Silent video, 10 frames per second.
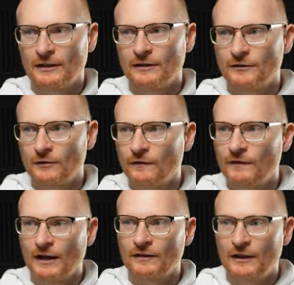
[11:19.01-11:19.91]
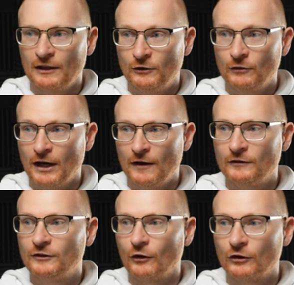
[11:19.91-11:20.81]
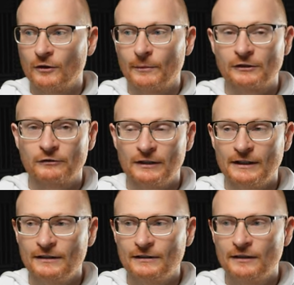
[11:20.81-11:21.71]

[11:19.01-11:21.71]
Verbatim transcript: so the fact that they do not have tokenomics released